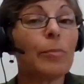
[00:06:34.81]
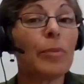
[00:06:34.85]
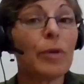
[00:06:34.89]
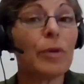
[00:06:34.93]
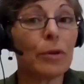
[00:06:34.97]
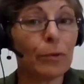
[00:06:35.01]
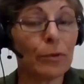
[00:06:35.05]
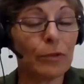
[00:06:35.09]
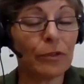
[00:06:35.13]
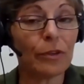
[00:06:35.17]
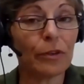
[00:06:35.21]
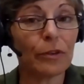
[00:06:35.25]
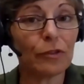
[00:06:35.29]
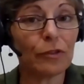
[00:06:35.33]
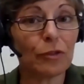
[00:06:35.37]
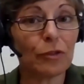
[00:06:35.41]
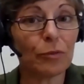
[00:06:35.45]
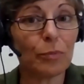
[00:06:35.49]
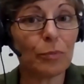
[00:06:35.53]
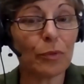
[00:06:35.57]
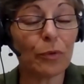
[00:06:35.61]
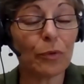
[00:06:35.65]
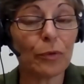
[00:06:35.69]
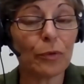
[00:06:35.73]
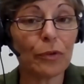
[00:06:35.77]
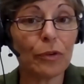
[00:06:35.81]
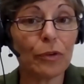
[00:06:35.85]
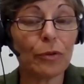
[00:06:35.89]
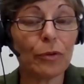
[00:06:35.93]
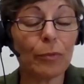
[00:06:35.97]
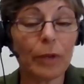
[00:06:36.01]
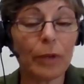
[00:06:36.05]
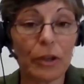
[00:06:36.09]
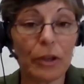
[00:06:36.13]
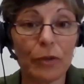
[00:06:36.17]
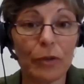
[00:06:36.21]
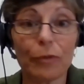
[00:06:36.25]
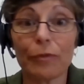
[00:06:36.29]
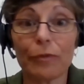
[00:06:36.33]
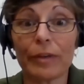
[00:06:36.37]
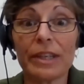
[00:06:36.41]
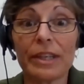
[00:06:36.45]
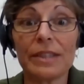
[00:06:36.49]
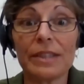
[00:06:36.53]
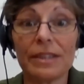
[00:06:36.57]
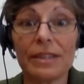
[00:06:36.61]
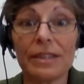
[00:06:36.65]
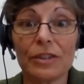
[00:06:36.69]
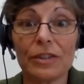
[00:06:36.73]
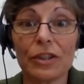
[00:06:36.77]
but also support you when you're
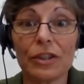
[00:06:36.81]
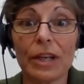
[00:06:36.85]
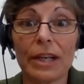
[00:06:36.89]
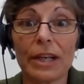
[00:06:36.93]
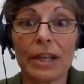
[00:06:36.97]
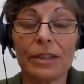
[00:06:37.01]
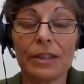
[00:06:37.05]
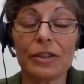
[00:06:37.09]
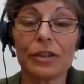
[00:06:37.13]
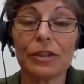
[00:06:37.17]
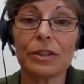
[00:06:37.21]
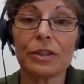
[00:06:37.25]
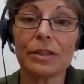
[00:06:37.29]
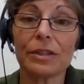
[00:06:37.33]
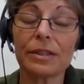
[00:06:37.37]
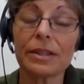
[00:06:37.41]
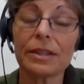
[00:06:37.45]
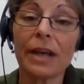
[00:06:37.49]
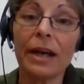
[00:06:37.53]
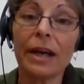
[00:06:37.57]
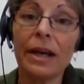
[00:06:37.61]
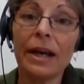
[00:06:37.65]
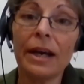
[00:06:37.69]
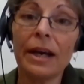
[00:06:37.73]
facing challenges